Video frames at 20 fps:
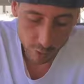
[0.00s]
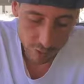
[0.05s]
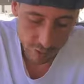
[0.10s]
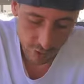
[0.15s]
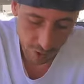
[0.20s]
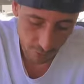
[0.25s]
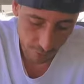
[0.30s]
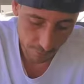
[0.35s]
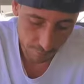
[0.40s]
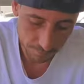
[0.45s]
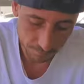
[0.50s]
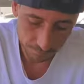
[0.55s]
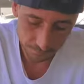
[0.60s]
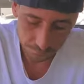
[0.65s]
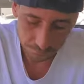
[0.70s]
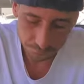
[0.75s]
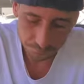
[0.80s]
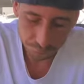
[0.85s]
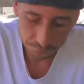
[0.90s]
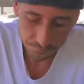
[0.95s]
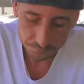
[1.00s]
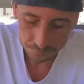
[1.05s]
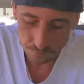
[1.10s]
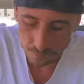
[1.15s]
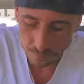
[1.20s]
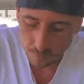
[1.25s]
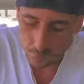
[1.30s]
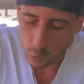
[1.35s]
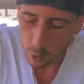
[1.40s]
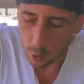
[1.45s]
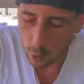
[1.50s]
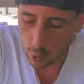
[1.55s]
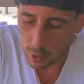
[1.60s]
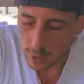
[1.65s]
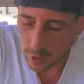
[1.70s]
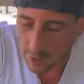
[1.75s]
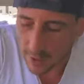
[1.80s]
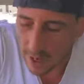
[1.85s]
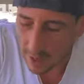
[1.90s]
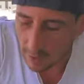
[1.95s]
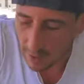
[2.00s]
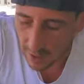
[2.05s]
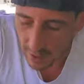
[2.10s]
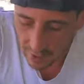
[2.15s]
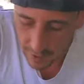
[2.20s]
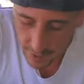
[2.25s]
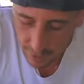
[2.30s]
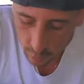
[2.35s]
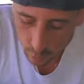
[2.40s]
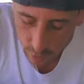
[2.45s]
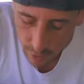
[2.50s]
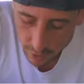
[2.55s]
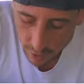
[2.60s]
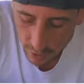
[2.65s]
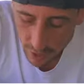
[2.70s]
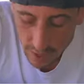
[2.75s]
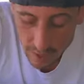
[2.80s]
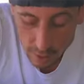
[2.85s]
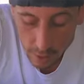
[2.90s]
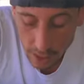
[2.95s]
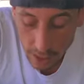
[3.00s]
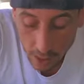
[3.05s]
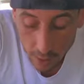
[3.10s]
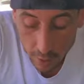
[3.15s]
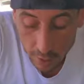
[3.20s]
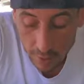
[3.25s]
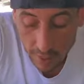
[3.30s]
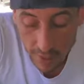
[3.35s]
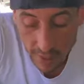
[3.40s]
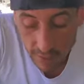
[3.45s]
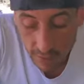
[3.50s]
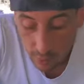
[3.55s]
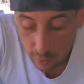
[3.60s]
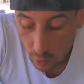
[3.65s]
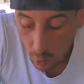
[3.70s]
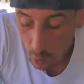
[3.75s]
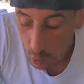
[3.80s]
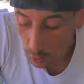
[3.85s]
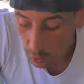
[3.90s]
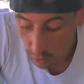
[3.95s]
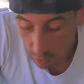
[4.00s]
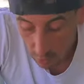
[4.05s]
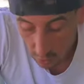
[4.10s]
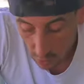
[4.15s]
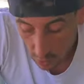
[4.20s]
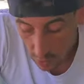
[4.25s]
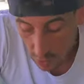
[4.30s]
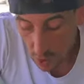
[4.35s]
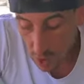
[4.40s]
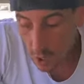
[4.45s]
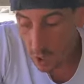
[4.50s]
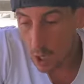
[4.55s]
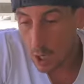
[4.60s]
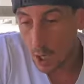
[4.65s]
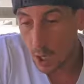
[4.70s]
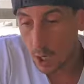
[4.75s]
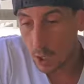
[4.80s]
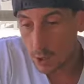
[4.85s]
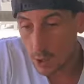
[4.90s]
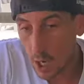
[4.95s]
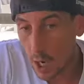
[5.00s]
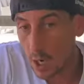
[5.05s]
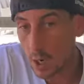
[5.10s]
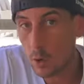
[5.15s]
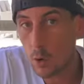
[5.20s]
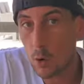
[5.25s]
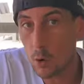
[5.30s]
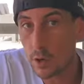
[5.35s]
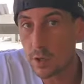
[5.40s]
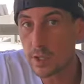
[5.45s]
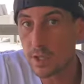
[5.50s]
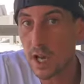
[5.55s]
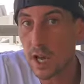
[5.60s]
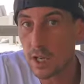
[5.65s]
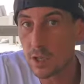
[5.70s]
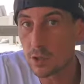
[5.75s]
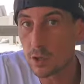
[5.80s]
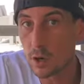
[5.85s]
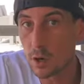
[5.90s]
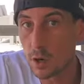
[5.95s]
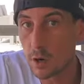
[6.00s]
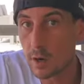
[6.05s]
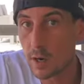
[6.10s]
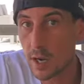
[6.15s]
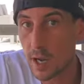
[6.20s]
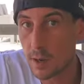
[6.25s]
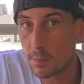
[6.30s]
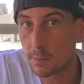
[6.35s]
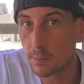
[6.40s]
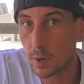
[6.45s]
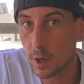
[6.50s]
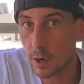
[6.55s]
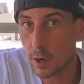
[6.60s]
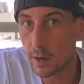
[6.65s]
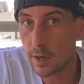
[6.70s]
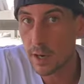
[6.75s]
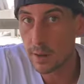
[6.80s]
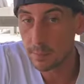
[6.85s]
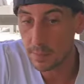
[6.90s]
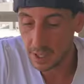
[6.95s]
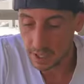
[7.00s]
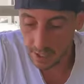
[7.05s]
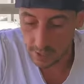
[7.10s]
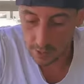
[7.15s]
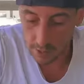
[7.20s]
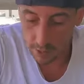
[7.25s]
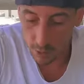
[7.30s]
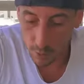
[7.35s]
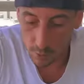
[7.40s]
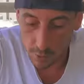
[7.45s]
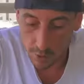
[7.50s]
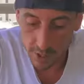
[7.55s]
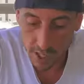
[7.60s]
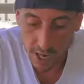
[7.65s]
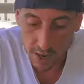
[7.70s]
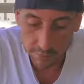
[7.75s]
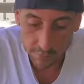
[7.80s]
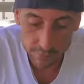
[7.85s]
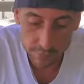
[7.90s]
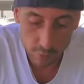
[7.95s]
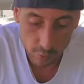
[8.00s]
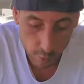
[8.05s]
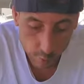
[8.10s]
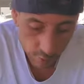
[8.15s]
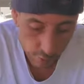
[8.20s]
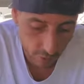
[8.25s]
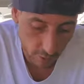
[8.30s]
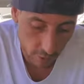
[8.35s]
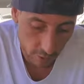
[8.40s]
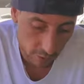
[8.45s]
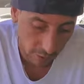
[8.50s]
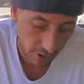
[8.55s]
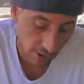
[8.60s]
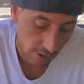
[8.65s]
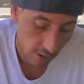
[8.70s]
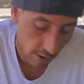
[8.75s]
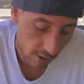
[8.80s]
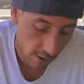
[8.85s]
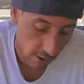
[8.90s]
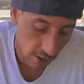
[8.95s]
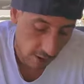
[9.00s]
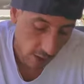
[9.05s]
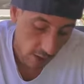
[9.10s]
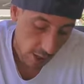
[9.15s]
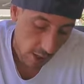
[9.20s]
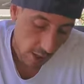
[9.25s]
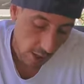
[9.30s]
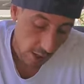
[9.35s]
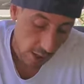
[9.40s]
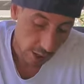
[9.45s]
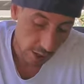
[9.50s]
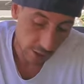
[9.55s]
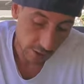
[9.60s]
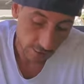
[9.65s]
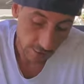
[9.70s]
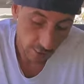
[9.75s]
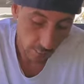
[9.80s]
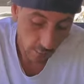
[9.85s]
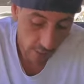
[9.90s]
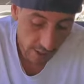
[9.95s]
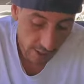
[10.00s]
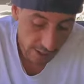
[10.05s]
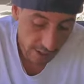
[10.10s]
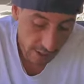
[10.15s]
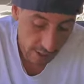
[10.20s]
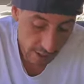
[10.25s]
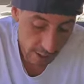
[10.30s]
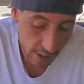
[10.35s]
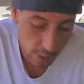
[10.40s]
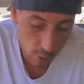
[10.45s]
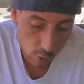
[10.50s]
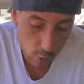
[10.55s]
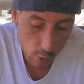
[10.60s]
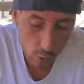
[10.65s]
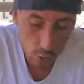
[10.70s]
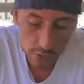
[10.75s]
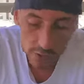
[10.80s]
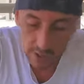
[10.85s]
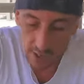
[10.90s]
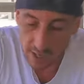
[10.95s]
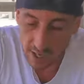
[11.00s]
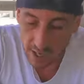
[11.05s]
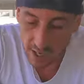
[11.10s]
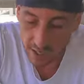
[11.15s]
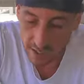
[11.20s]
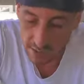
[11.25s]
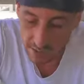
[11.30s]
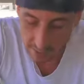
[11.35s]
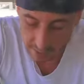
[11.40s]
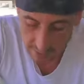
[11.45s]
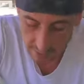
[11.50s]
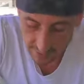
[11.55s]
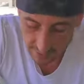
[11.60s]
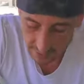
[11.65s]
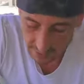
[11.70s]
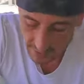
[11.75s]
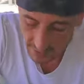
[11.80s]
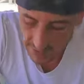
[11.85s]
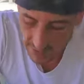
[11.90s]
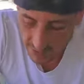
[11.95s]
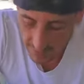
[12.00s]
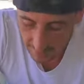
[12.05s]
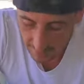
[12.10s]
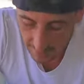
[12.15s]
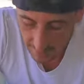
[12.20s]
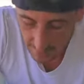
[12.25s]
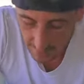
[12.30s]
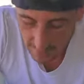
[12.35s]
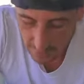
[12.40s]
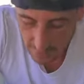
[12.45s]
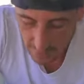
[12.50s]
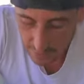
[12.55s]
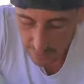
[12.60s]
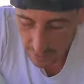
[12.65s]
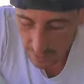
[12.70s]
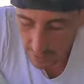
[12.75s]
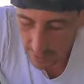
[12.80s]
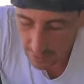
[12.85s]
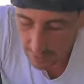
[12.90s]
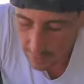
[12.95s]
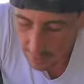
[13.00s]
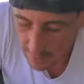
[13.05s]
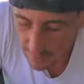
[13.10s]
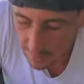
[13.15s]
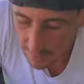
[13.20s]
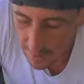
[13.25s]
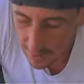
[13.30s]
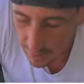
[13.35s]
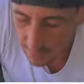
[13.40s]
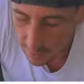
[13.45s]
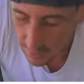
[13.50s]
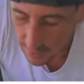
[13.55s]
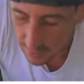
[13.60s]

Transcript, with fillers: so coins are out guys coins are out i already sold a ton of coins guys so hurry up hurry up because almost half of the coins are already gone so if you want to get the new coins guys this is it email me